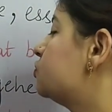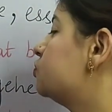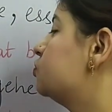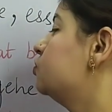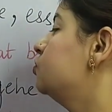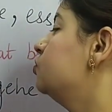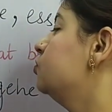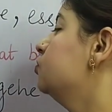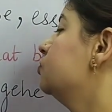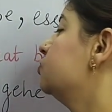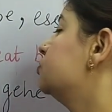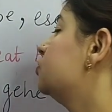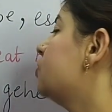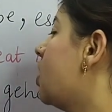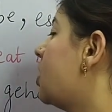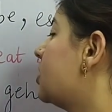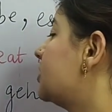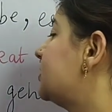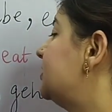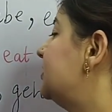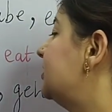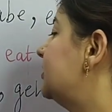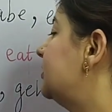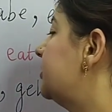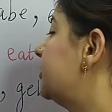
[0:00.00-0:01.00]
to
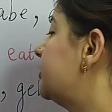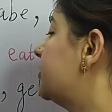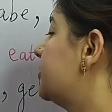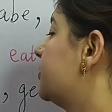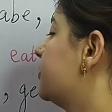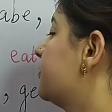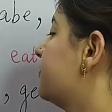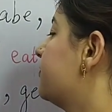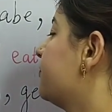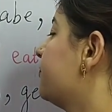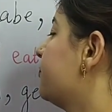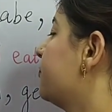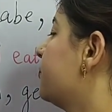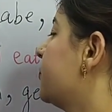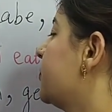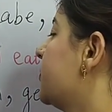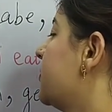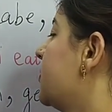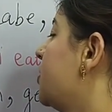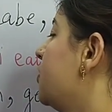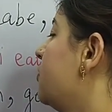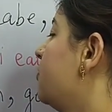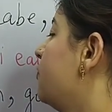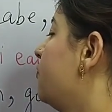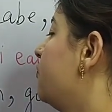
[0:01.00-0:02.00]
doctor.
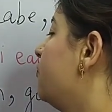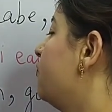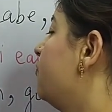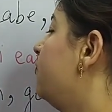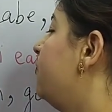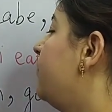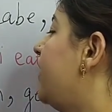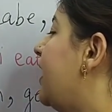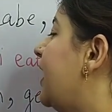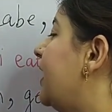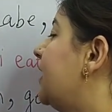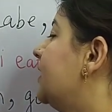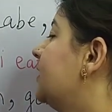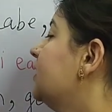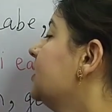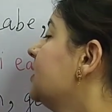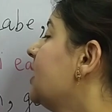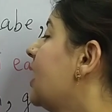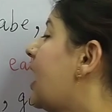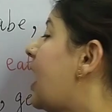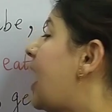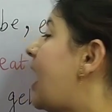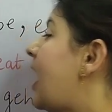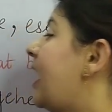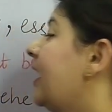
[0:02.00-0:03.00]
When
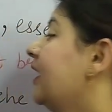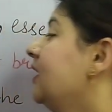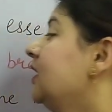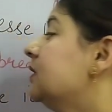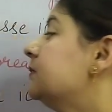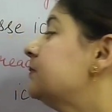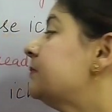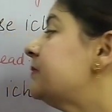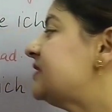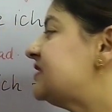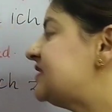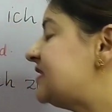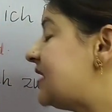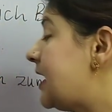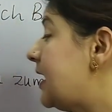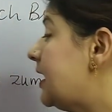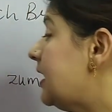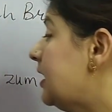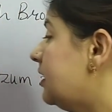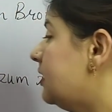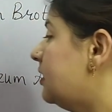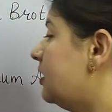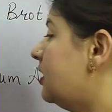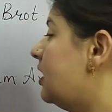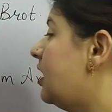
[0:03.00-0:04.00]
I am
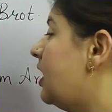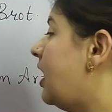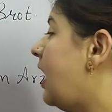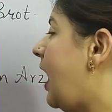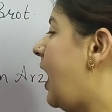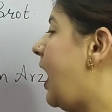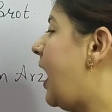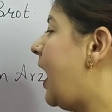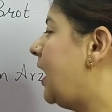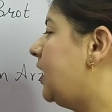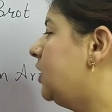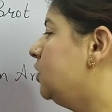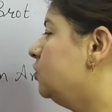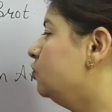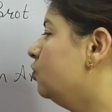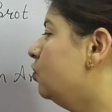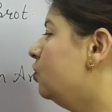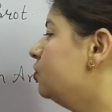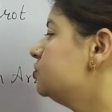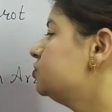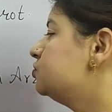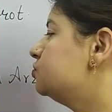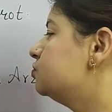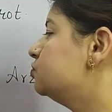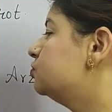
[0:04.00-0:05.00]
sick, I
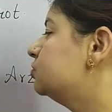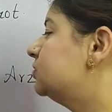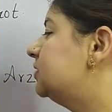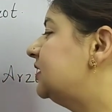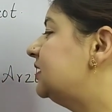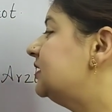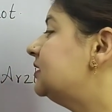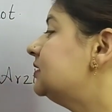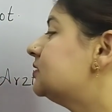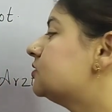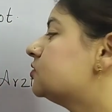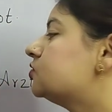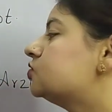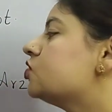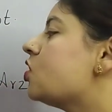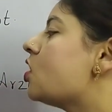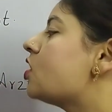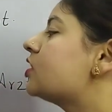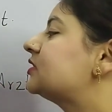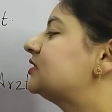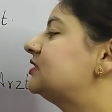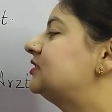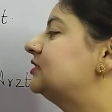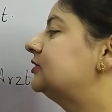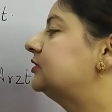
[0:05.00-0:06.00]
go to the
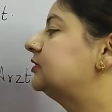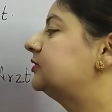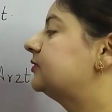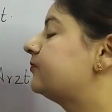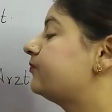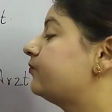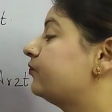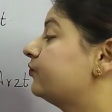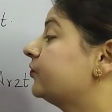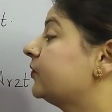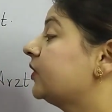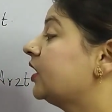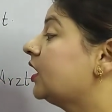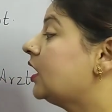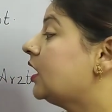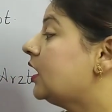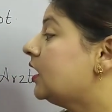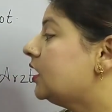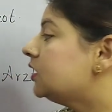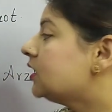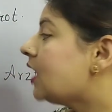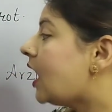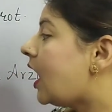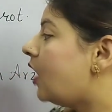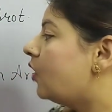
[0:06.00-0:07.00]
doctor.
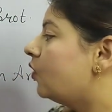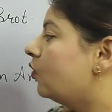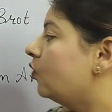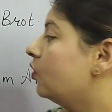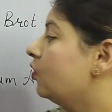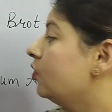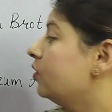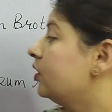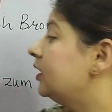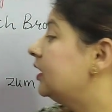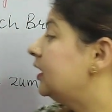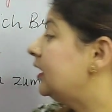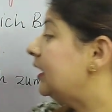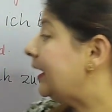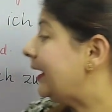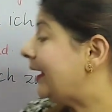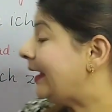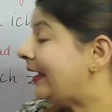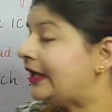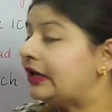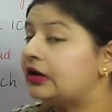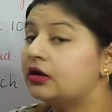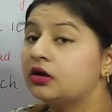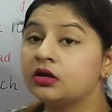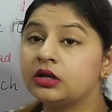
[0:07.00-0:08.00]
Now
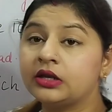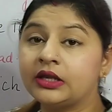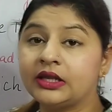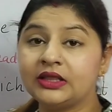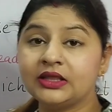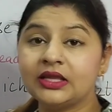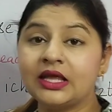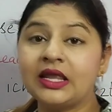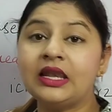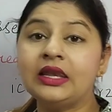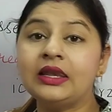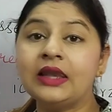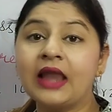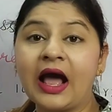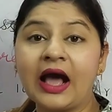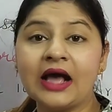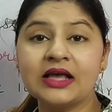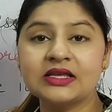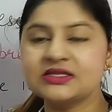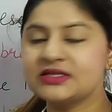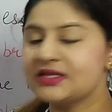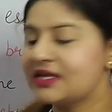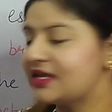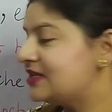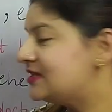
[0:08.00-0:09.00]
here in the
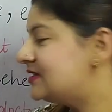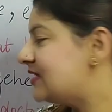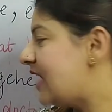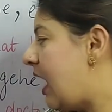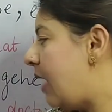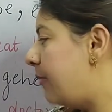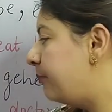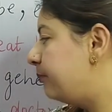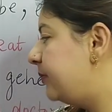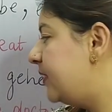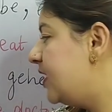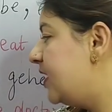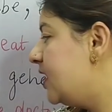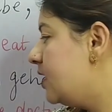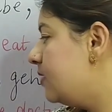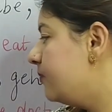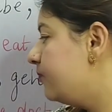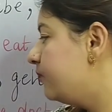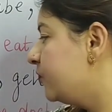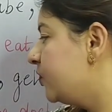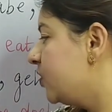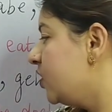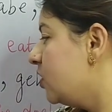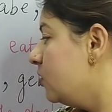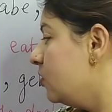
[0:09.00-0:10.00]
last example,
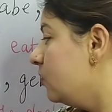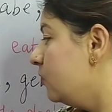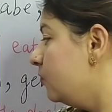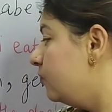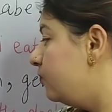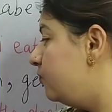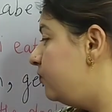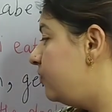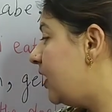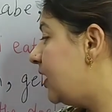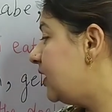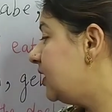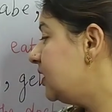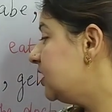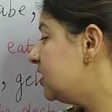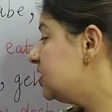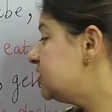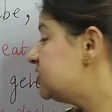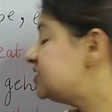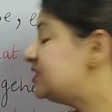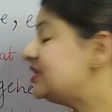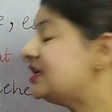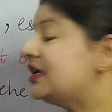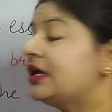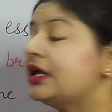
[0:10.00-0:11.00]
wenn
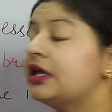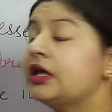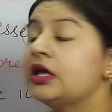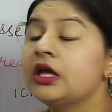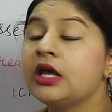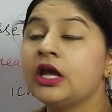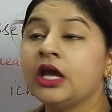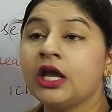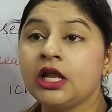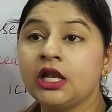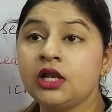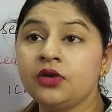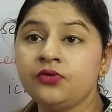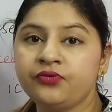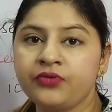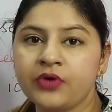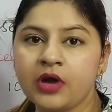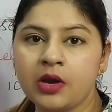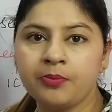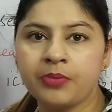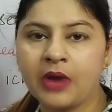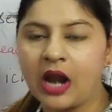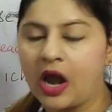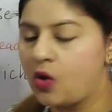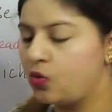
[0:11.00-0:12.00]
ich die Hilfe